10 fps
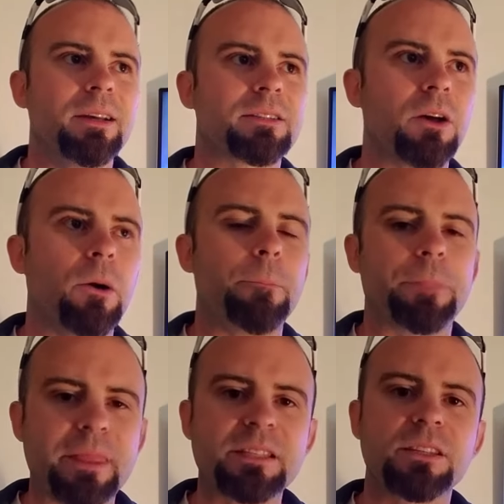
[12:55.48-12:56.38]
So
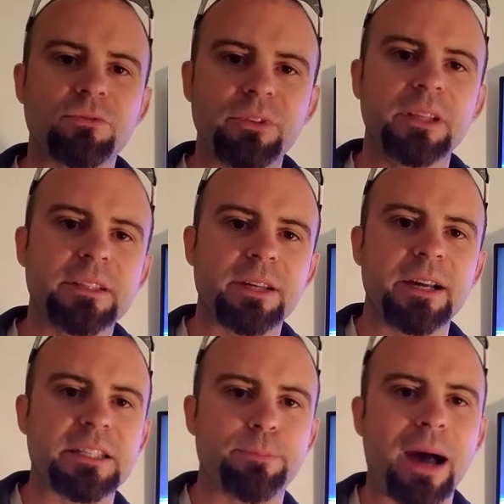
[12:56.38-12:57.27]
this is a really
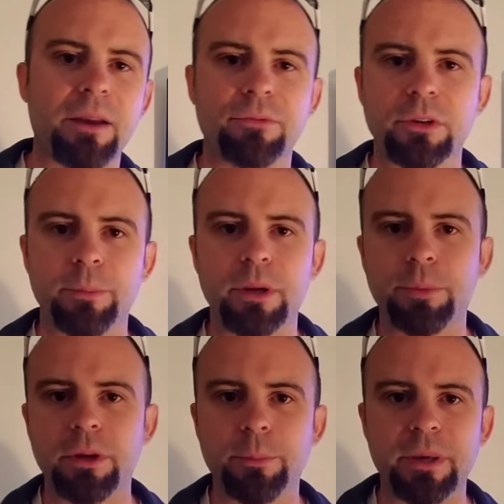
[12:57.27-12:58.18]
tight spot for
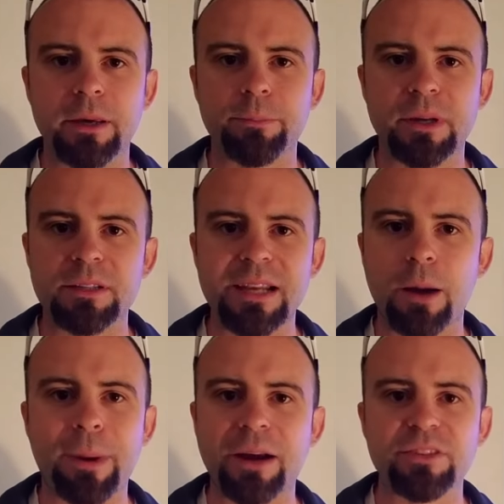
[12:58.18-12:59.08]
WWE to be in because
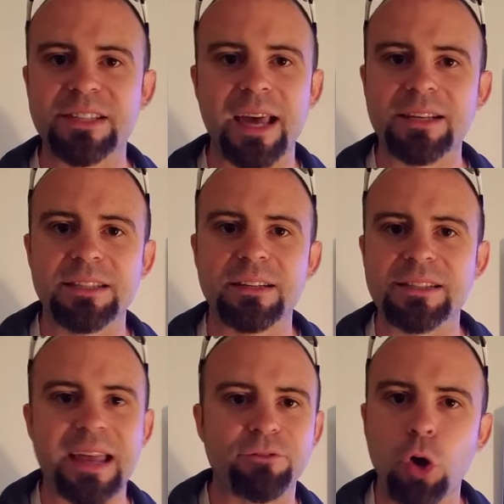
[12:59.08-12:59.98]
now Byron Saxton
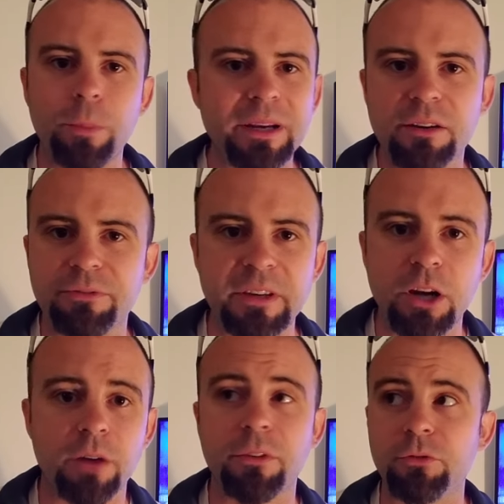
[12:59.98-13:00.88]
doesn't have nobody to feed
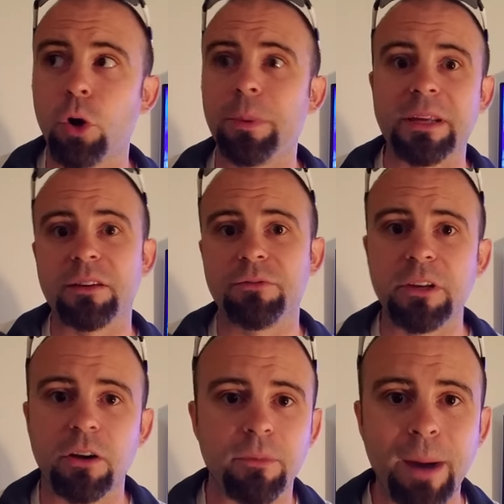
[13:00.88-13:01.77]
off of. Nobody can
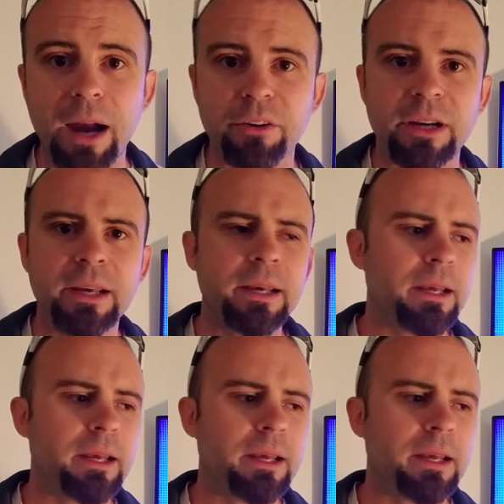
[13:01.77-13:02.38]
feed off of Byron.